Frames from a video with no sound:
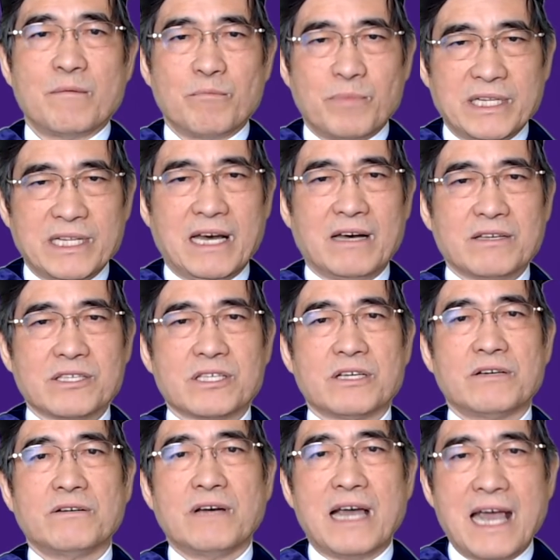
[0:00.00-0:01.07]
but
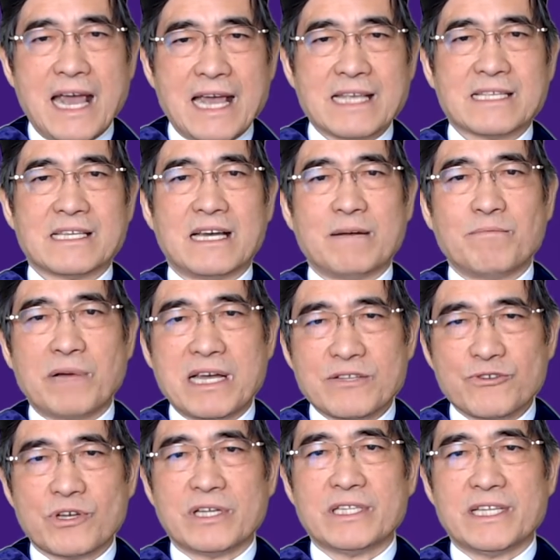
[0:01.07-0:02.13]
also as a
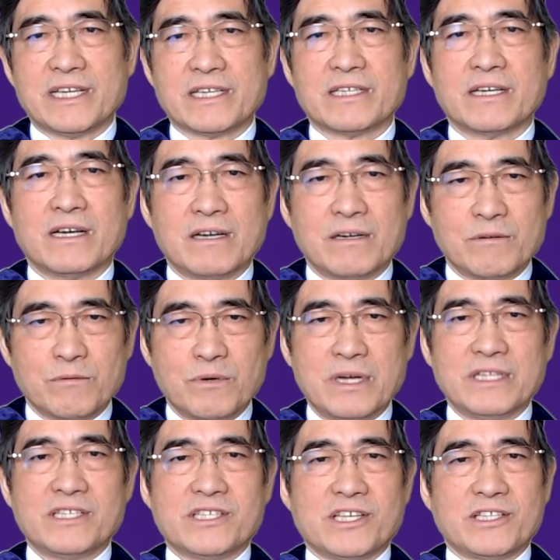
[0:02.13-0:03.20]
patriotic
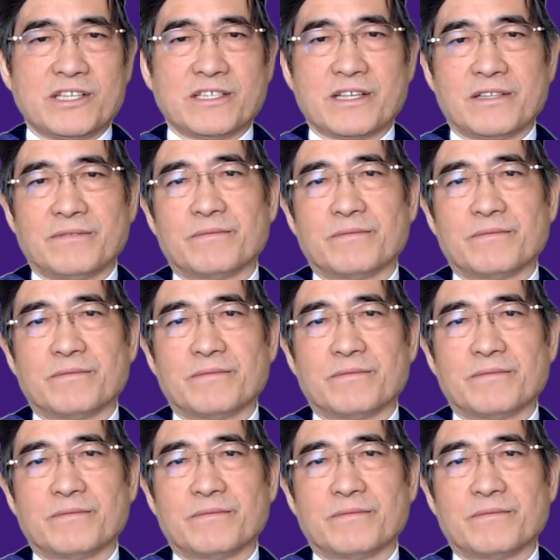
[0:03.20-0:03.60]
world citizen.